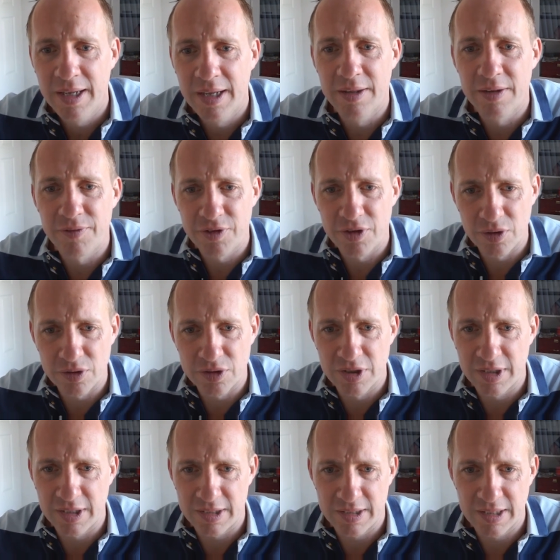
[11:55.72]
in the
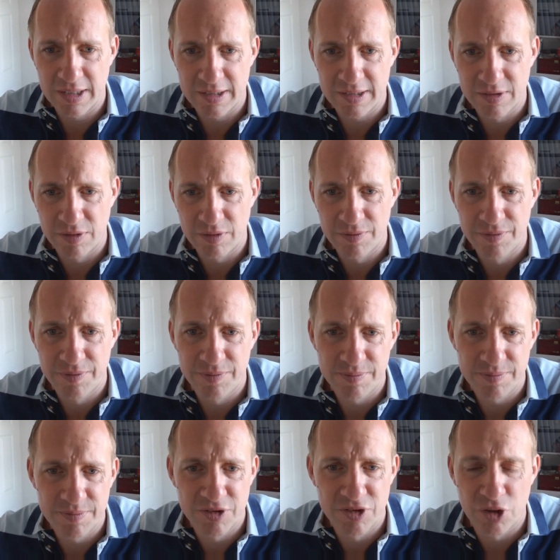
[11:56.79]
future that's sort of
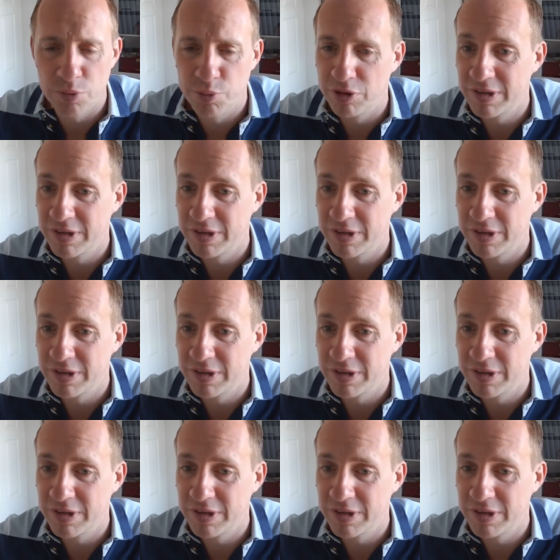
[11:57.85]
super